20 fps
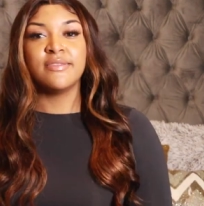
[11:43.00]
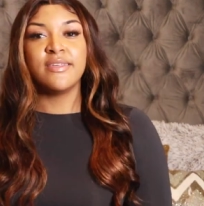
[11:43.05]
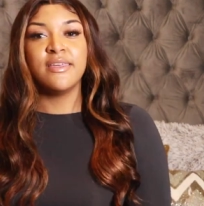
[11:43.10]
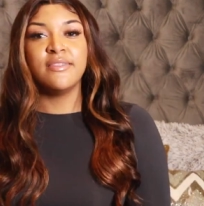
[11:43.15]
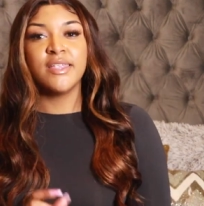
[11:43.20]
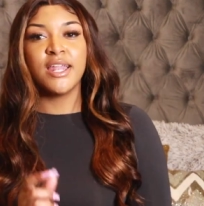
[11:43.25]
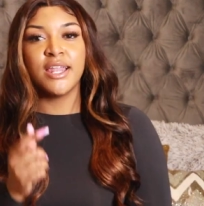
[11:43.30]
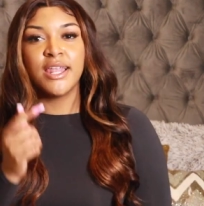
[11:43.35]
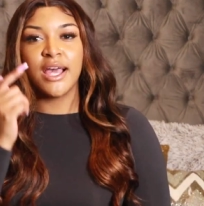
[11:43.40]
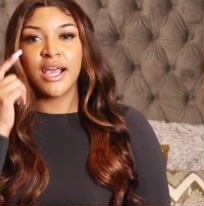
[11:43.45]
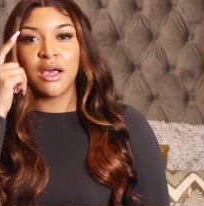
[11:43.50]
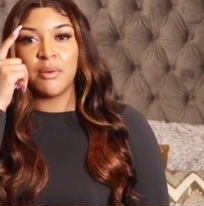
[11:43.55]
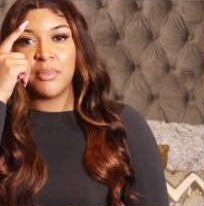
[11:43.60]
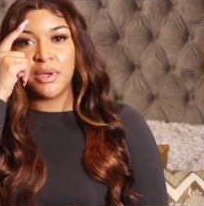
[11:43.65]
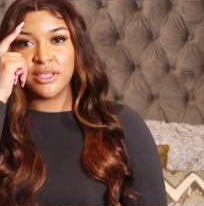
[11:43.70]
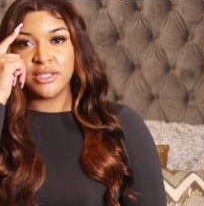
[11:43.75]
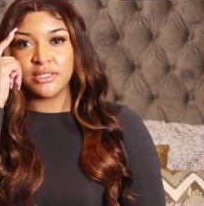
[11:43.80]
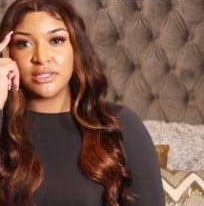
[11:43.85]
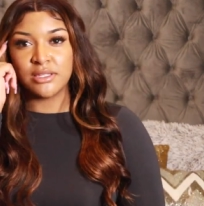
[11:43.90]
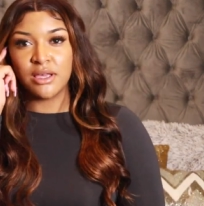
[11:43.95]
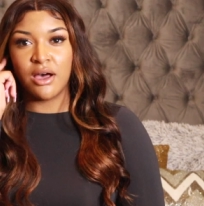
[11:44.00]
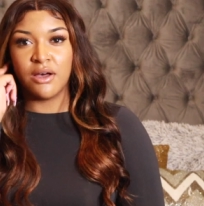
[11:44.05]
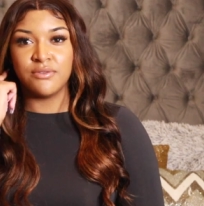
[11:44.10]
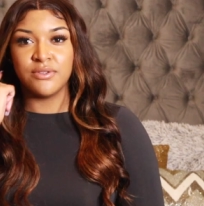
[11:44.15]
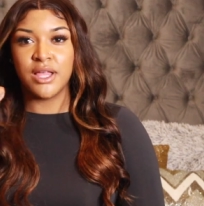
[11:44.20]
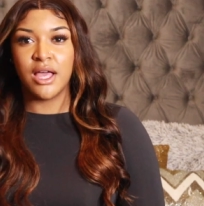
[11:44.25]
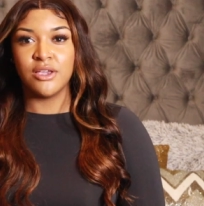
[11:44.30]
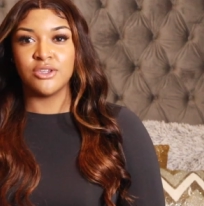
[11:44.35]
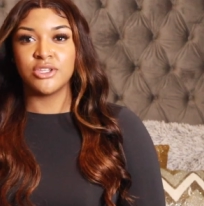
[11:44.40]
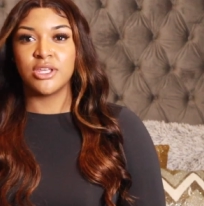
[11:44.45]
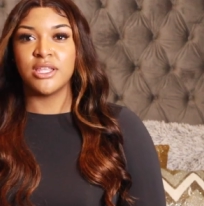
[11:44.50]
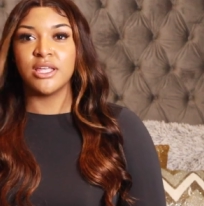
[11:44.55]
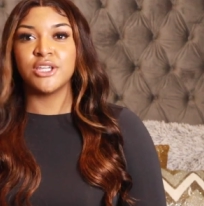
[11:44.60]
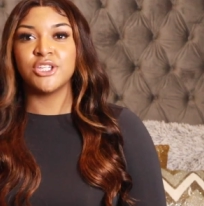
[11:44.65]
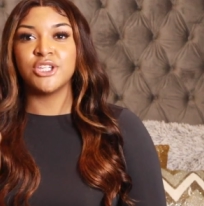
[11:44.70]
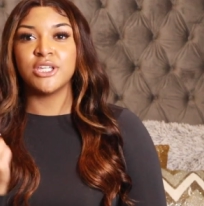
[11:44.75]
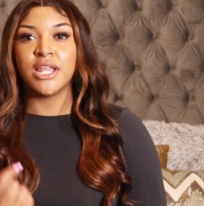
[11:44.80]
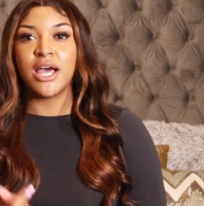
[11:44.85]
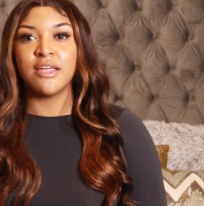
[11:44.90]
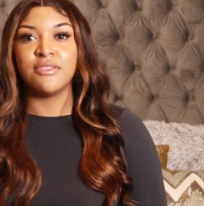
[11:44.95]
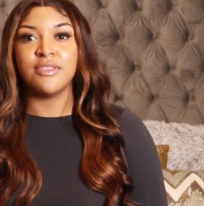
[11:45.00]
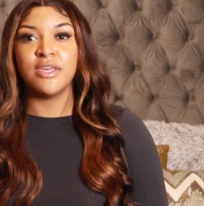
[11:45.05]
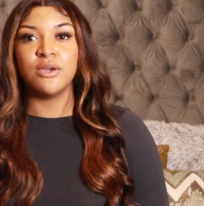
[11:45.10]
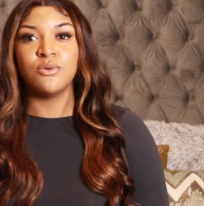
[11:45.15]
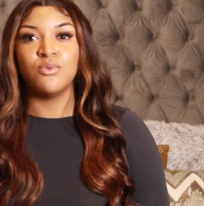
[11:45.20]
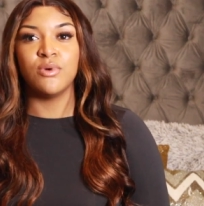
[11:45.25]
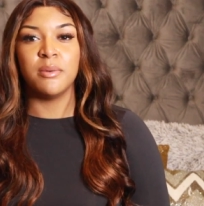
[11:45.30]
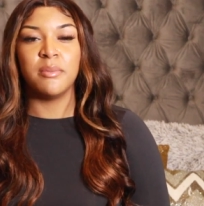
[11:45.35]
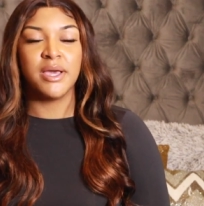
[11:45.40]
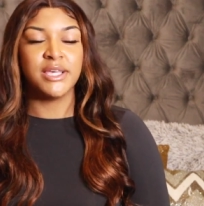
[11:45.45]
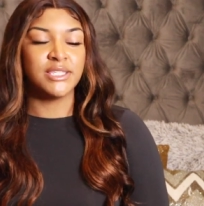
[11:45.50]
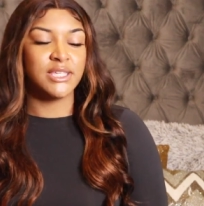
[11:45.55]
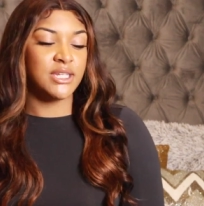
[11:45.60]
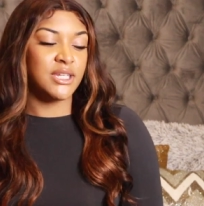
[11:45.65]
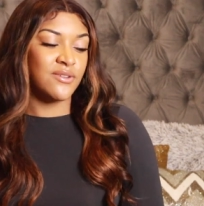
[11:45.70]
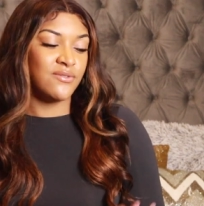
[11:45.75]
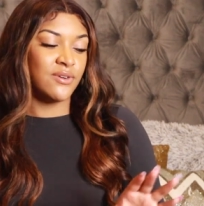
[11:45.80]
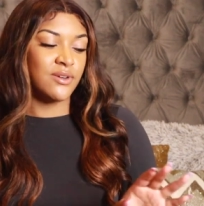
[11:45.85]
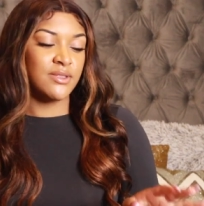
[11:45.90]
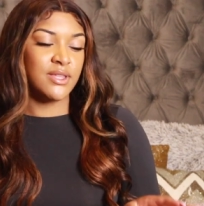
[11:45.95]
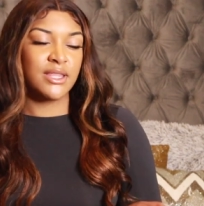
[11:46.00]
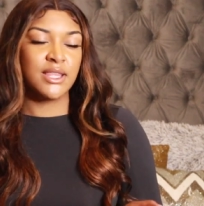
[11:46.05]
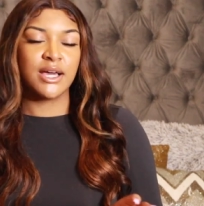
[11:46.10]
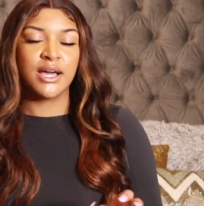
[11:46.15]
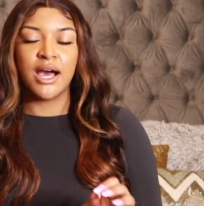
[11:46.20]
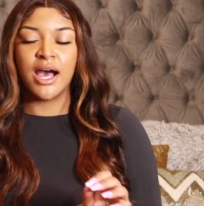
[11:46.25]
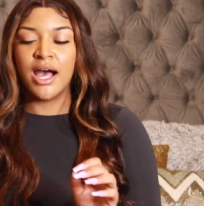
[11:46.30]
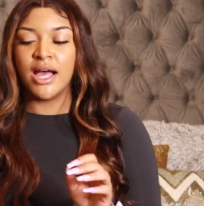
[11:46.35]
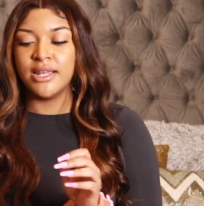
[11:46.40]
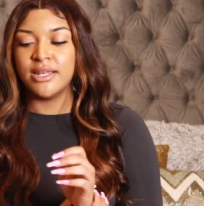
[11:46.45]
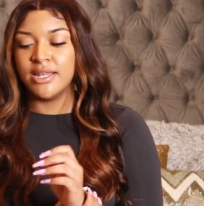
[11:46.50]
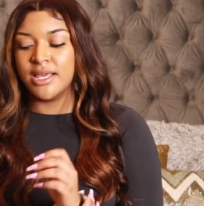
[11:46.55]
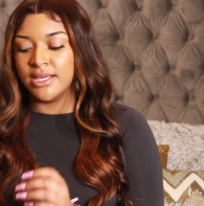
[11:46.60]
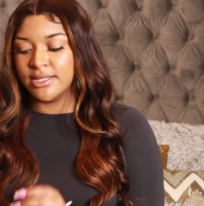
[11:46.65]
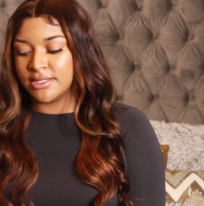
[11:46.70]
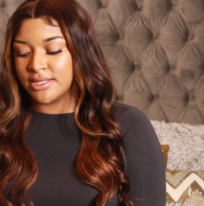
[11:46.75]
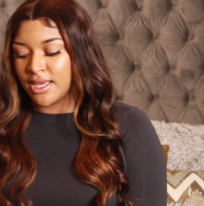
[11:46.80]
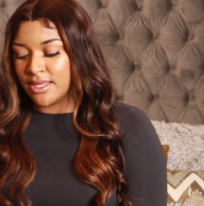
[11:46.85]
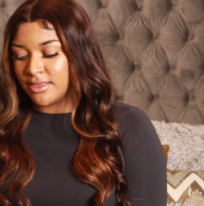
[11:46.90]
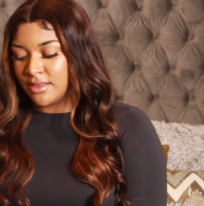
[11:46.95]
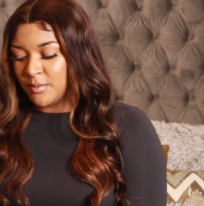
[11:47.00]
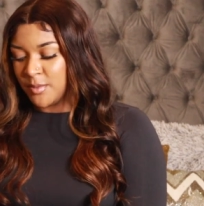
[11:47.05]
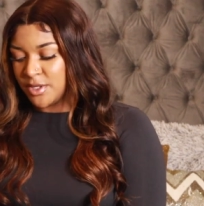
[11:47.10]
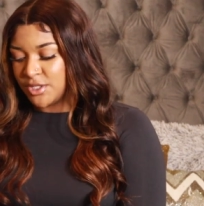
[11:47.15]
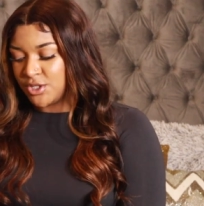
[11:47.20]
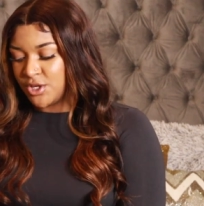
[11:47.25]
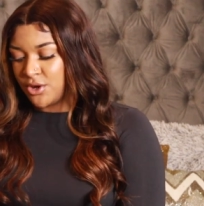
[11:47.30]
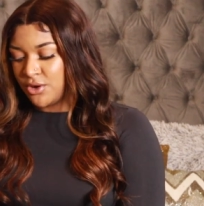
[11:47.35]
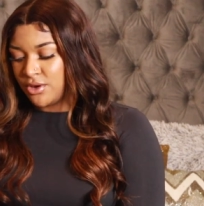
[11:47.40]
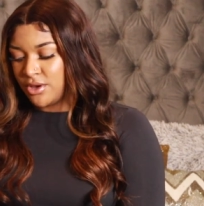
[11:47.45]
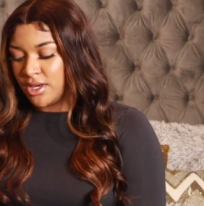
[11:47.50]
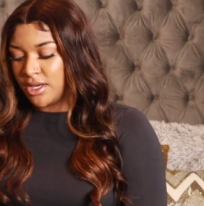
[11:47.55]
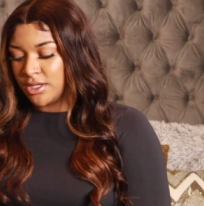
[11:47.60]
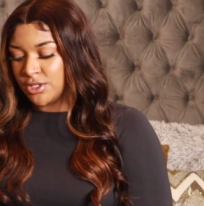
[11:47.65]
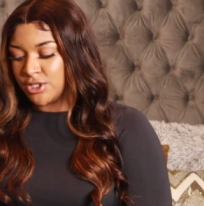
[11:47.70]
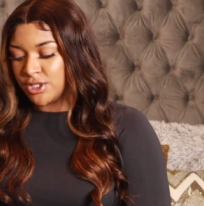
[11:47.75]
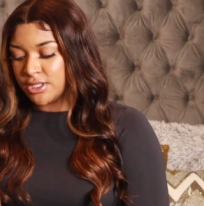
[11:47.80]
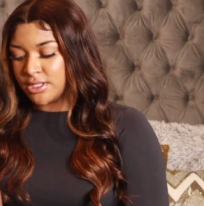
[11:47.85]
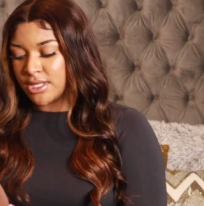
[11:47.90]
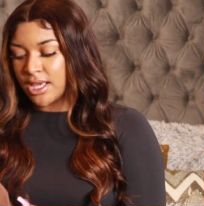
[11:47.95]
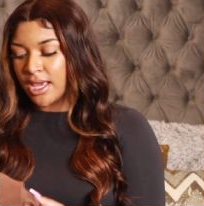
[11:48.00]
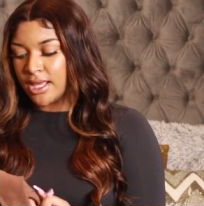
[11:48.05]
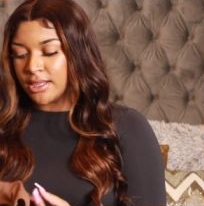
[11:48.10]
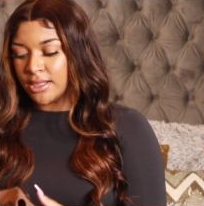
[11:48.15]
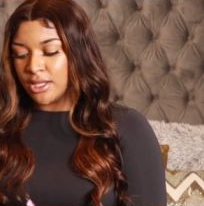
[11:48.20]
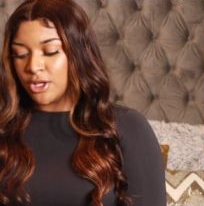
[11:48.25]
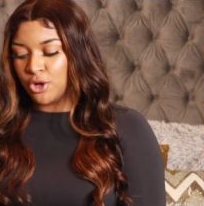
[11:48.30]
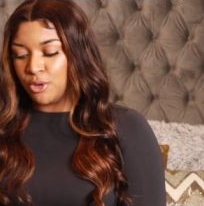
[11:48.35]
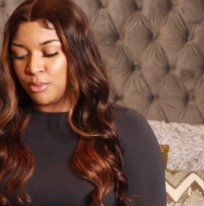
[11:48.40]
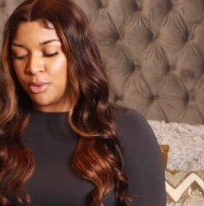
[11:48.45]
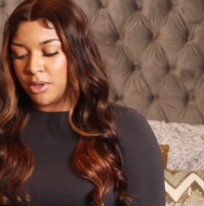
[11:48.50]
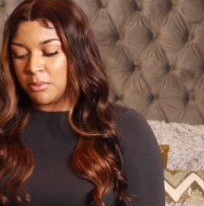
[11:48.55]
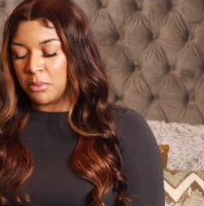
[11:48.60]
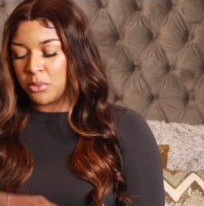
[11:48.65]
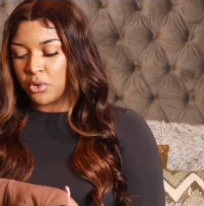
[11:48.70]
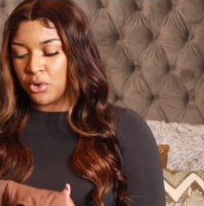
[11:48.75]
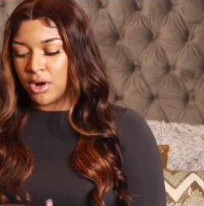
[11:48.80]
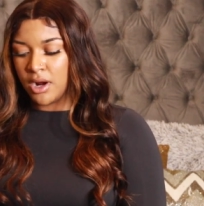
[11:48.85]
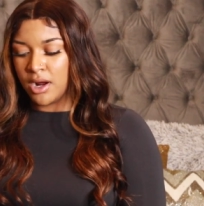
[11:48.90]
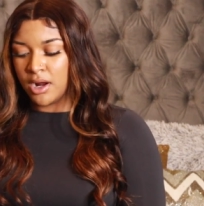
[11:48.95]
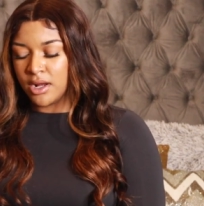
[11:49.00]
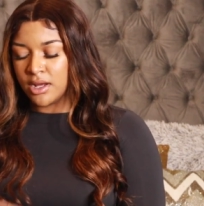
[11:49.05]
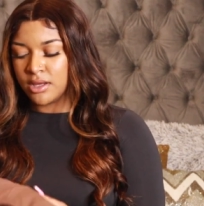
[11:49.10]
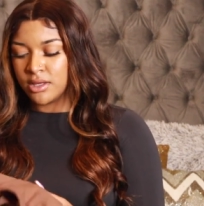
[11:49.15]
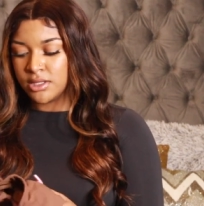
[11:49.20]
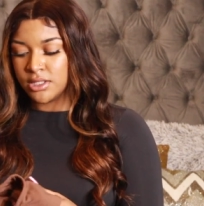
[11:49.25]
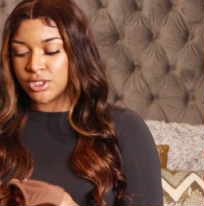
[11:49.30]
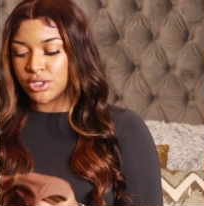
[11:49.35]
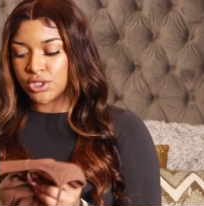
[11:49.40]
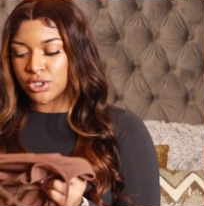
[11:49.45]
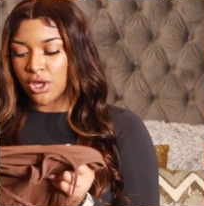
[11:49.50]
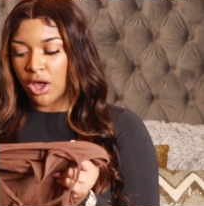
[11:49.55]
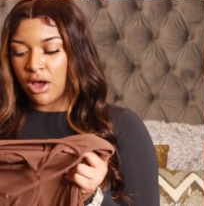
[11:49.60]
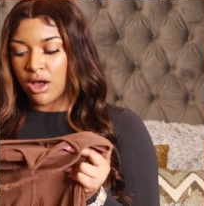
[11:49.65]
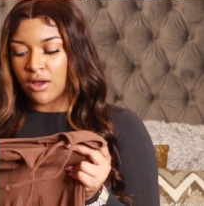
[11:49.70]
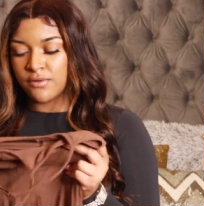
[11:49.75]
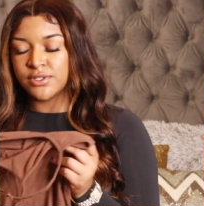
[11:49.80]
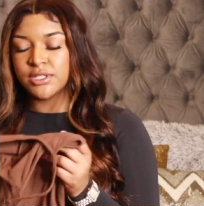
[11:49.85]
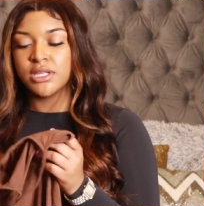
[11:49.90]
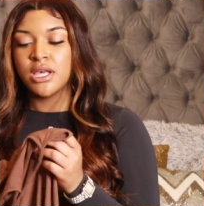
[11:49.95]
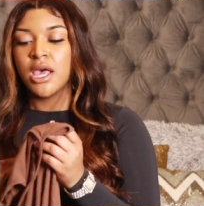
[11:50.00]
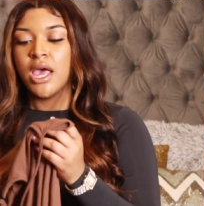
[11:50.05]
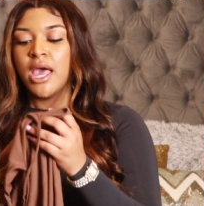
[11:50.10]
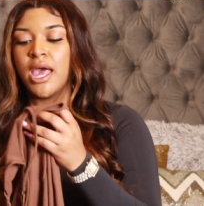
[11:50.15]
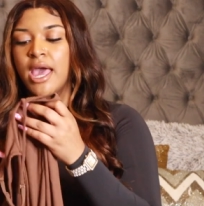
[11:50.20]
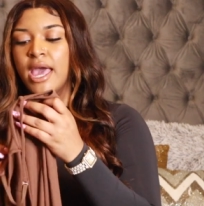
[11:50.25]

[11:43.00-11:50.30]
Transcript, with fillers: the thing that I like about the soft lounge collection, I think what makes it different than the cotton is that the material is just a little bit more soft